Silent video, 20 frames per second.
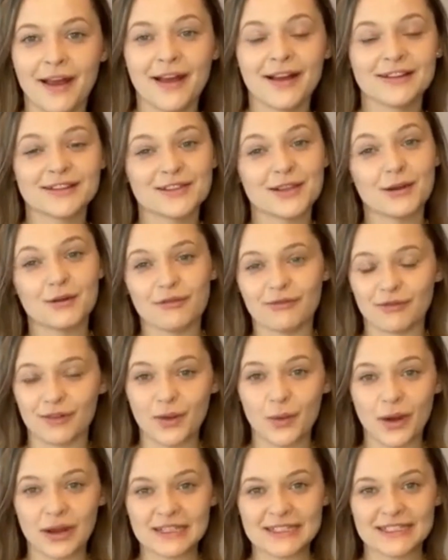So if we
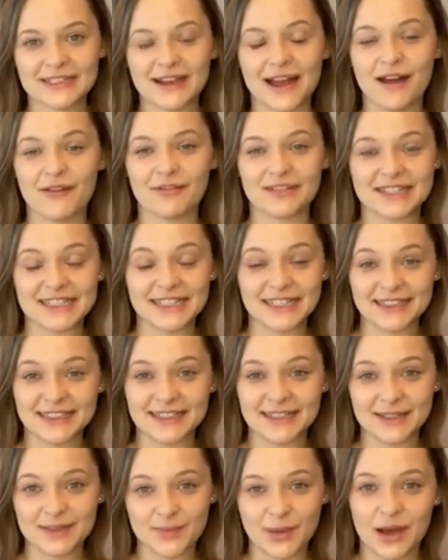want to have as little
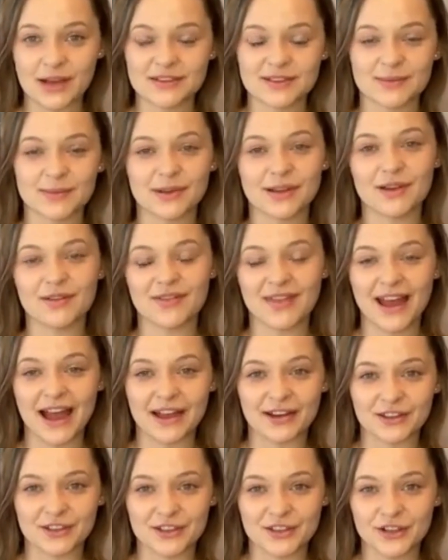as possible of the
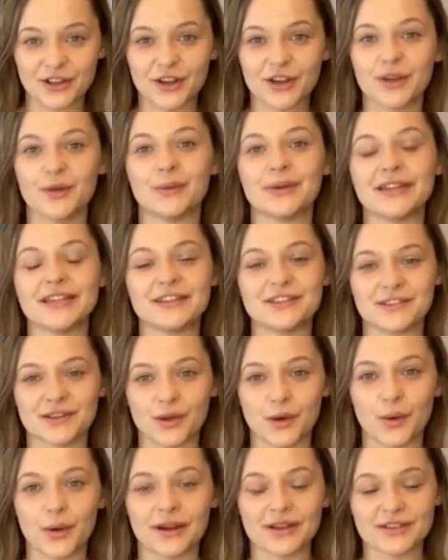added sugar, we need to
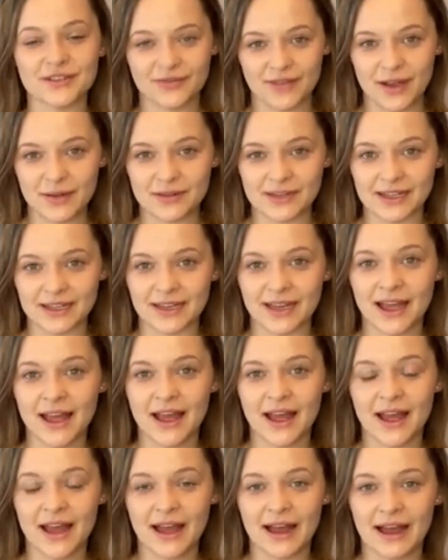know where it's found in.
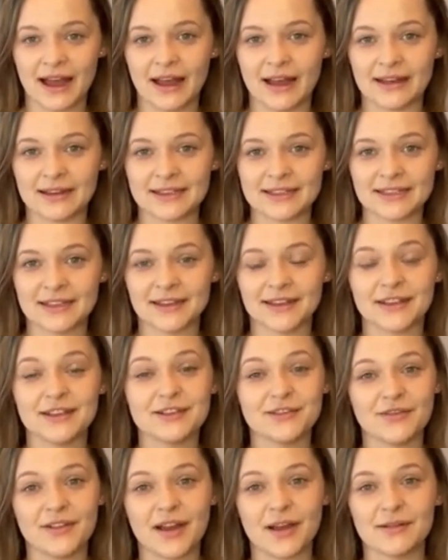And
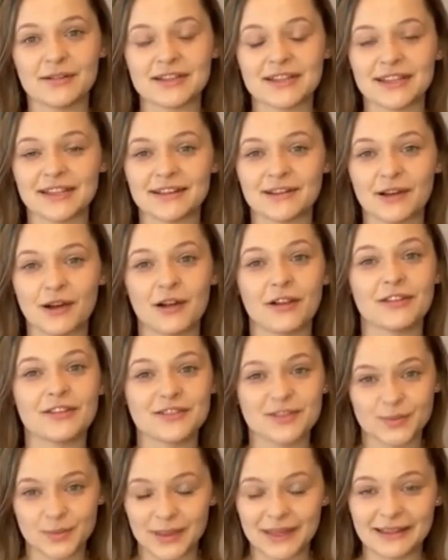it's found in all the
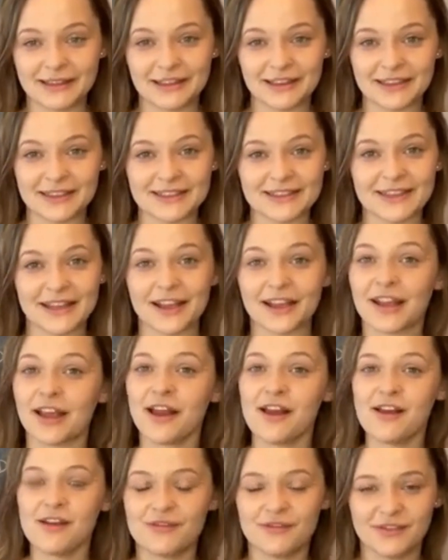sweet things like
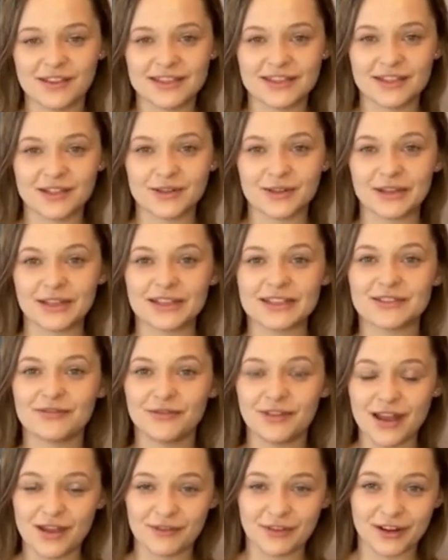fizzy drinks,
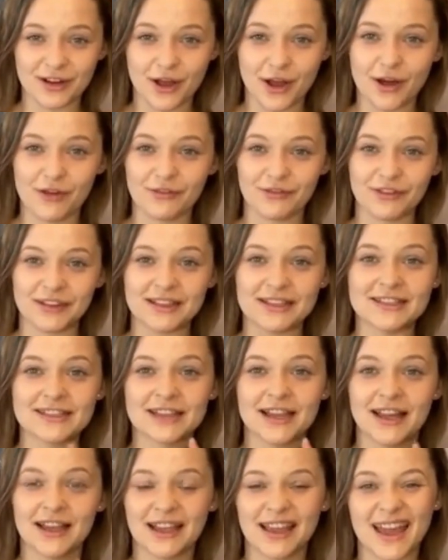flavoured coffees,
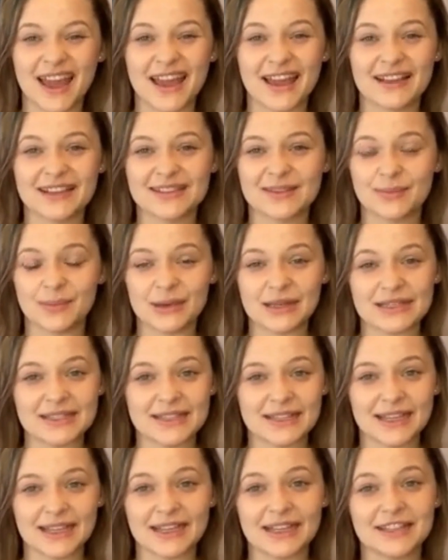cakes,
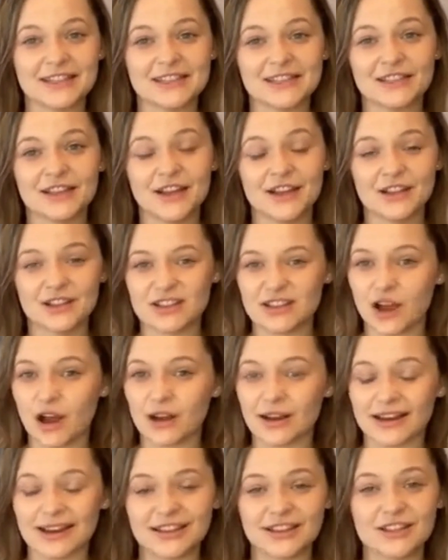biscuits,
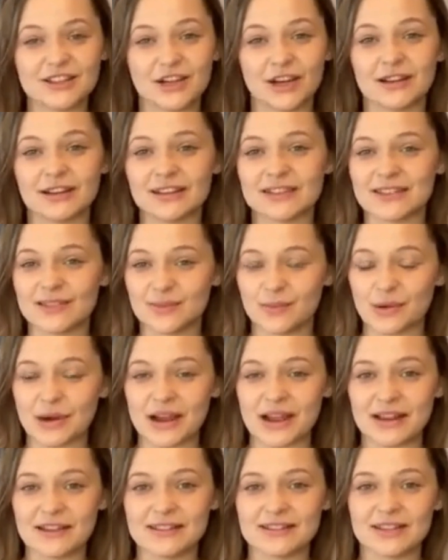chocolate
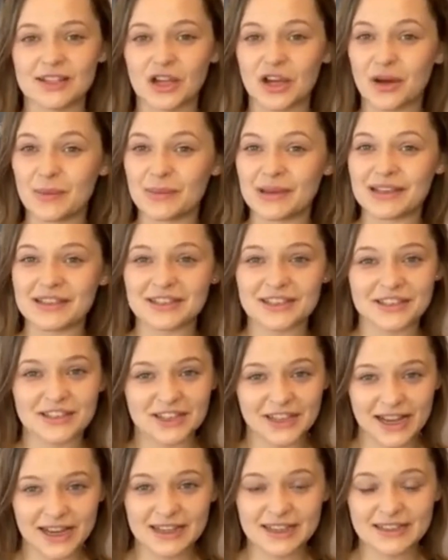spreads, gummies and
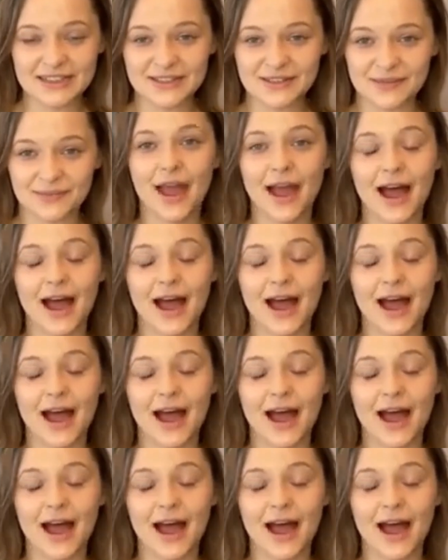jellies.